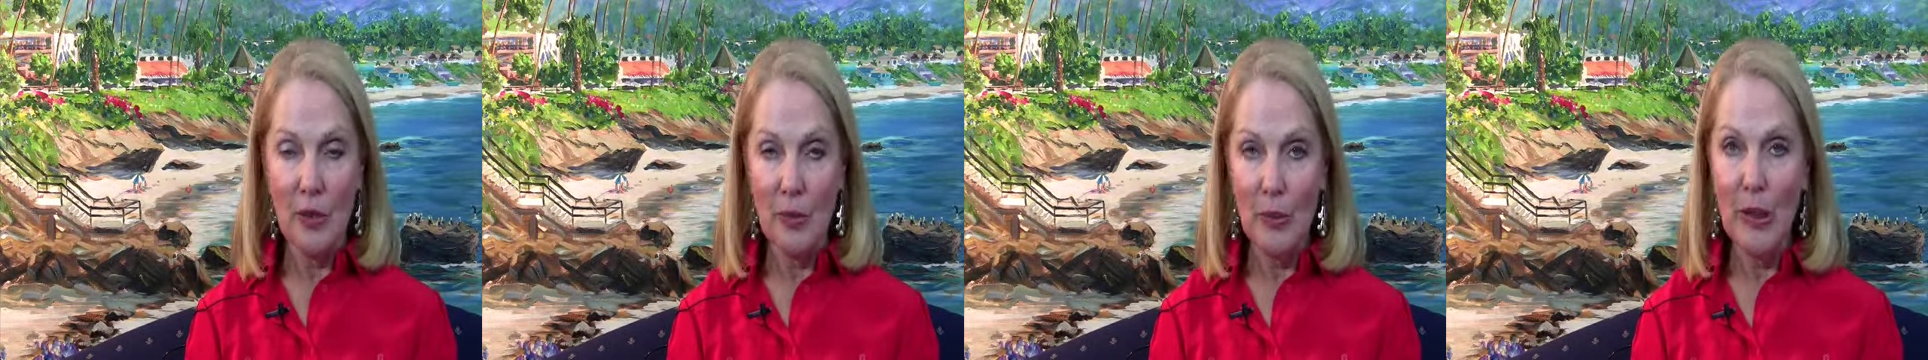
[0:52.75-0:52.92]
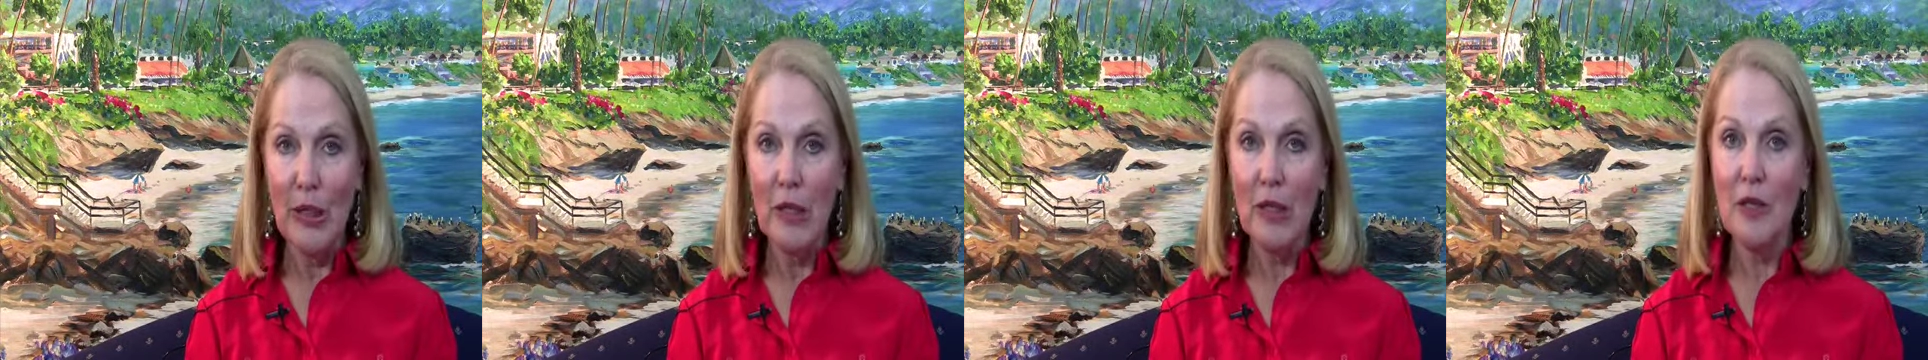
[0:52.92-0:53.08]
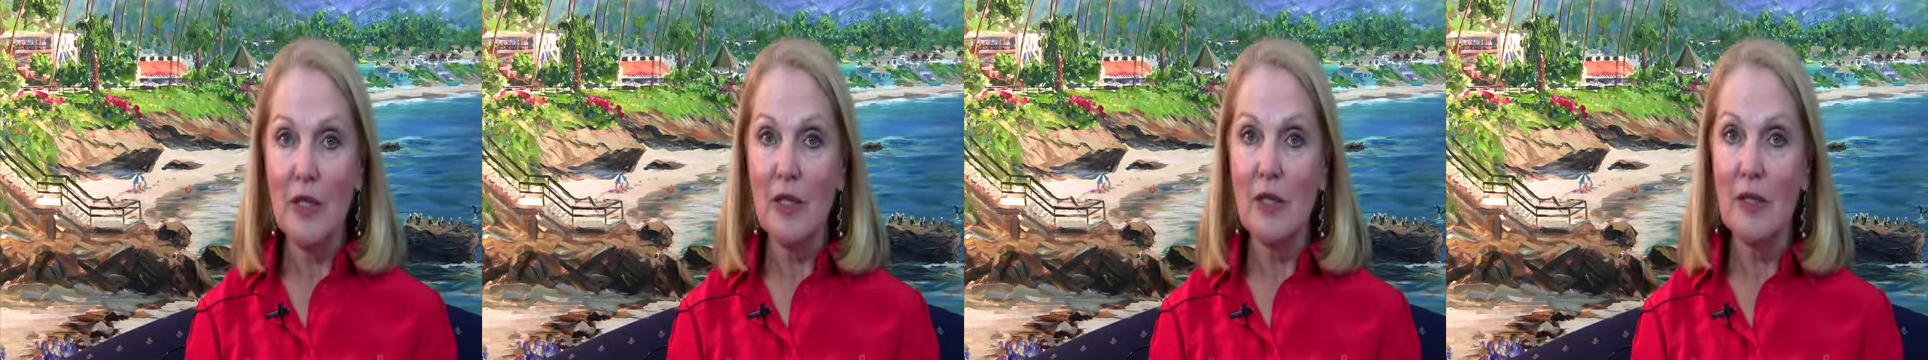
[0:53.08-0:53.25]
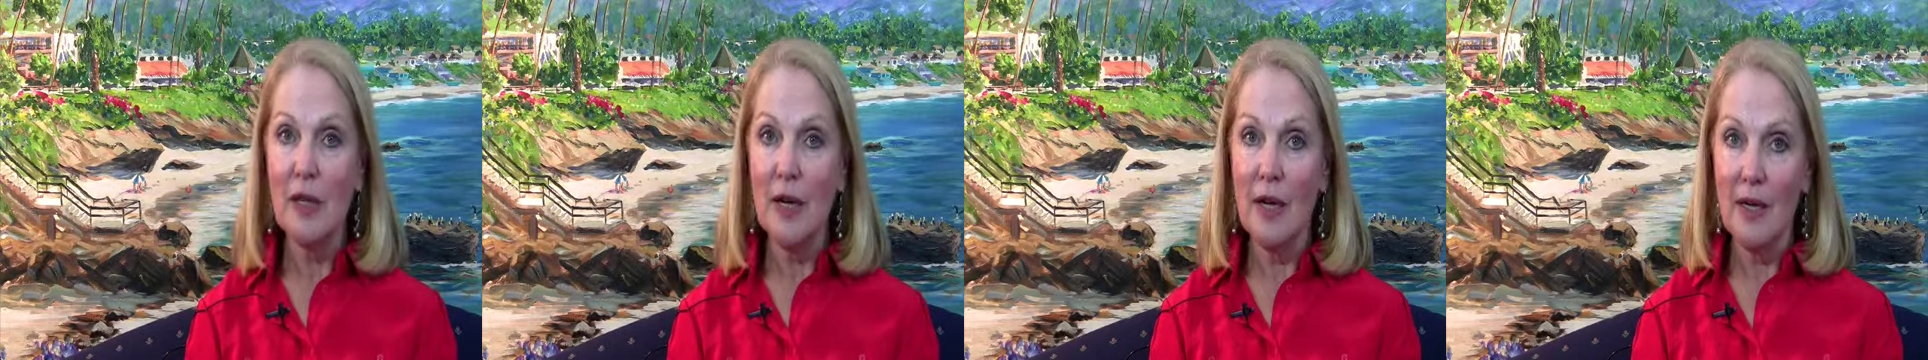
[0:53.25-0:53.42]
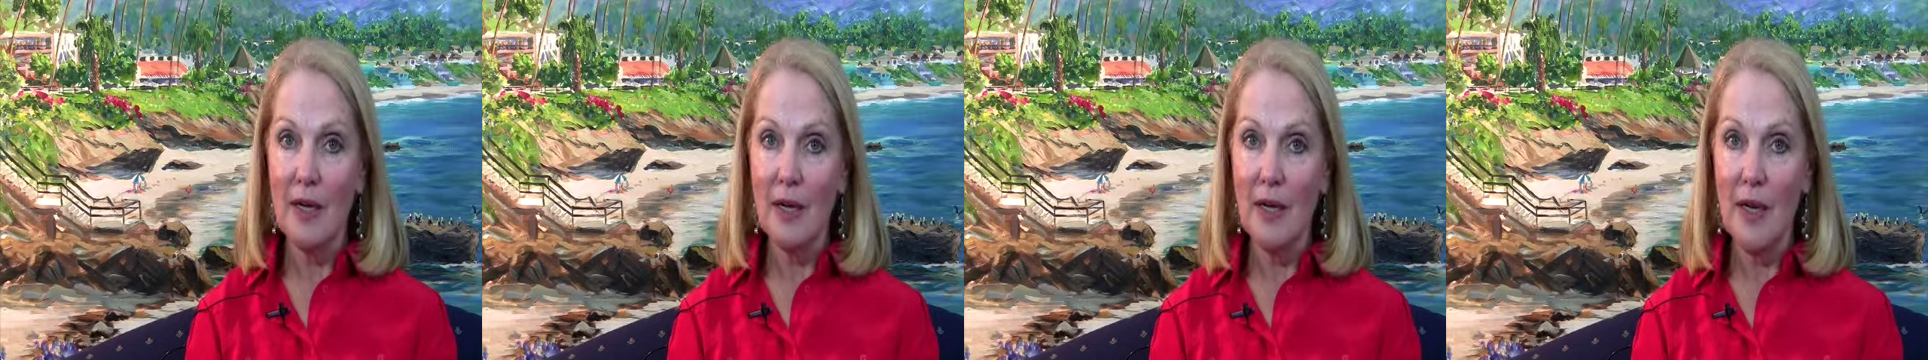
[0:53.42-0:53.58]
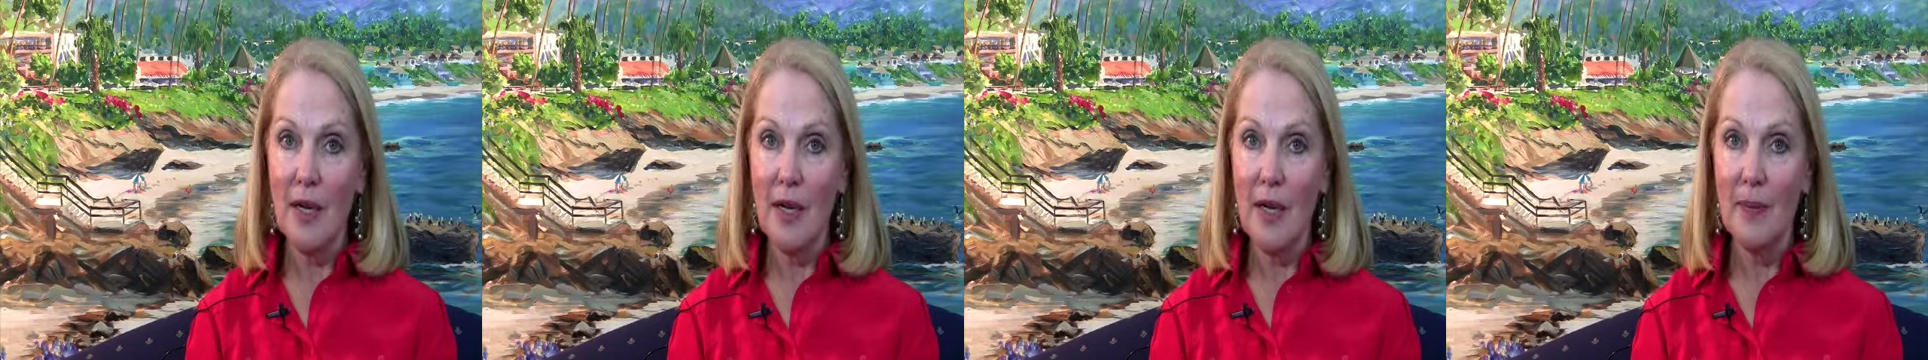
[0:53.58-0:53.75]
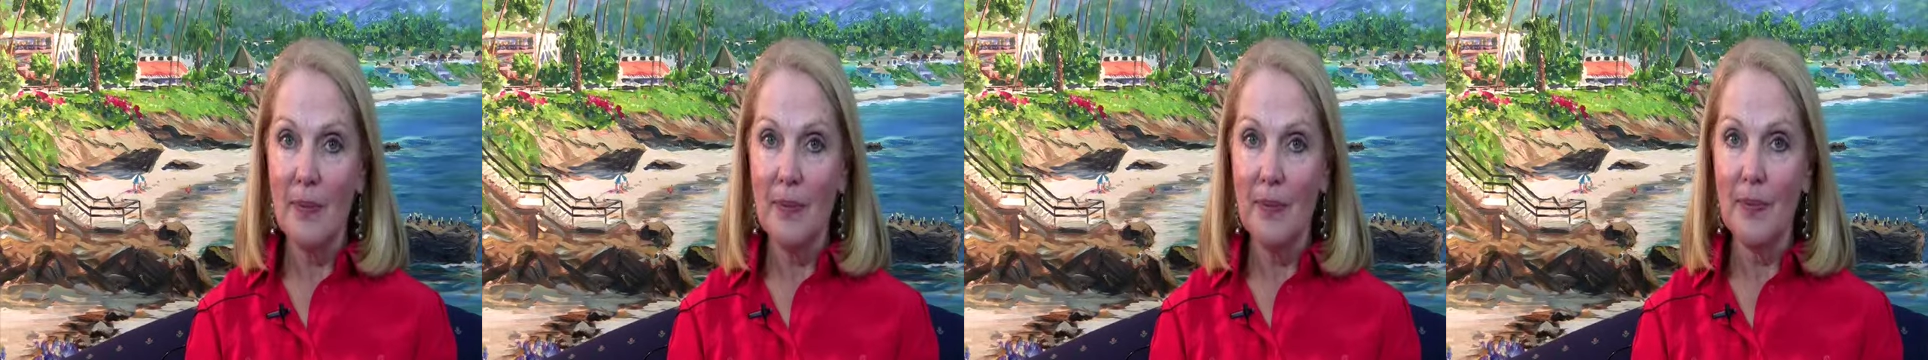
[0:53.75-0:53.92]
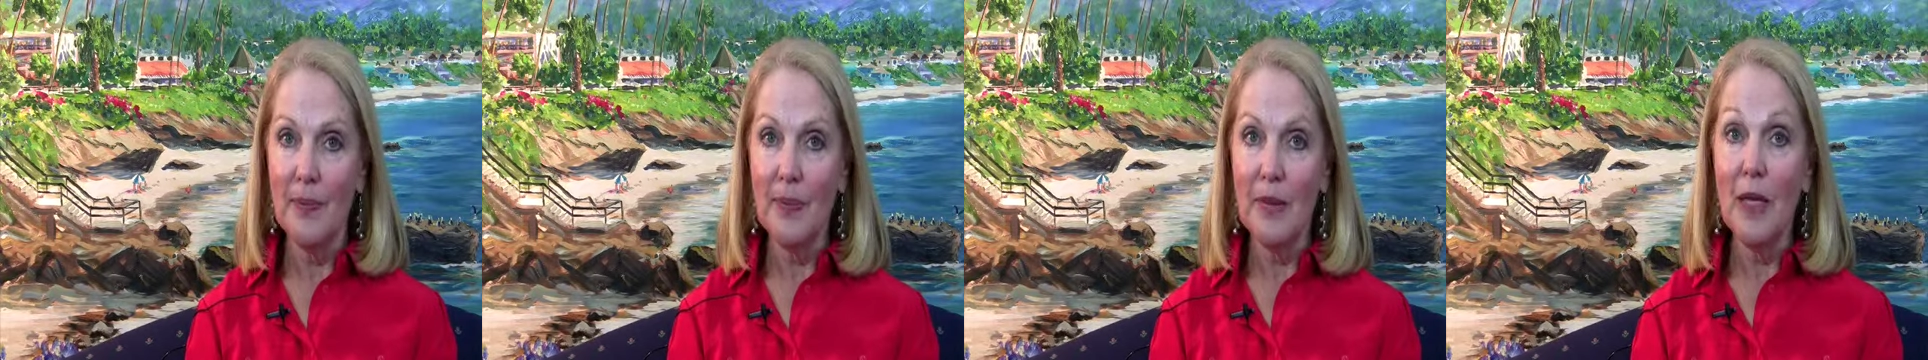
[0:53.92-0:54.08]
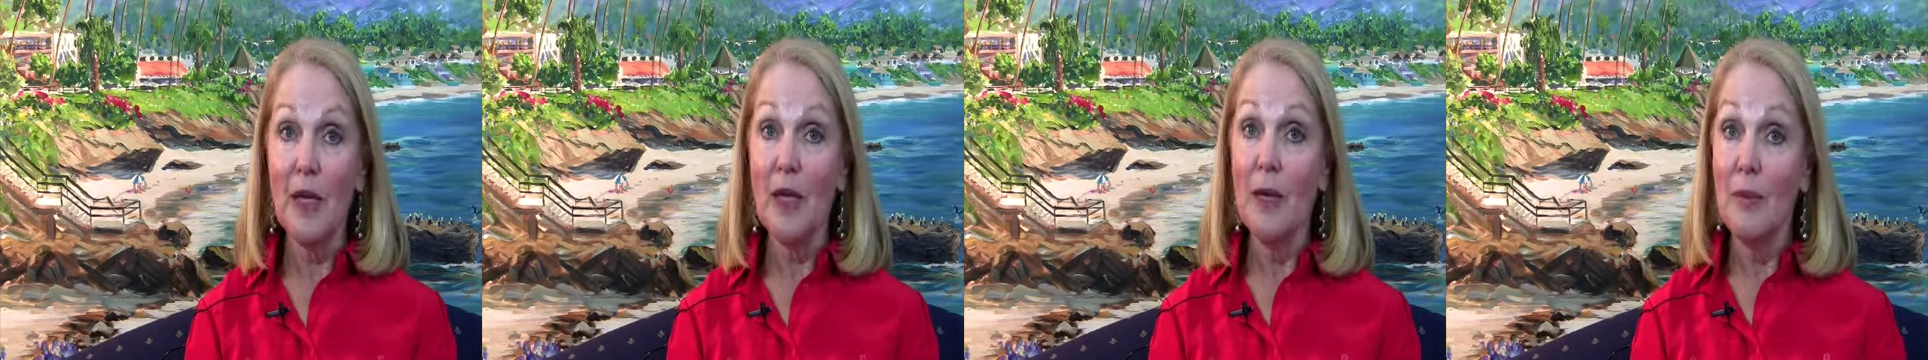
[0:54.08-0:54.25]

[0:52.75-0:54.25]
parents dot com.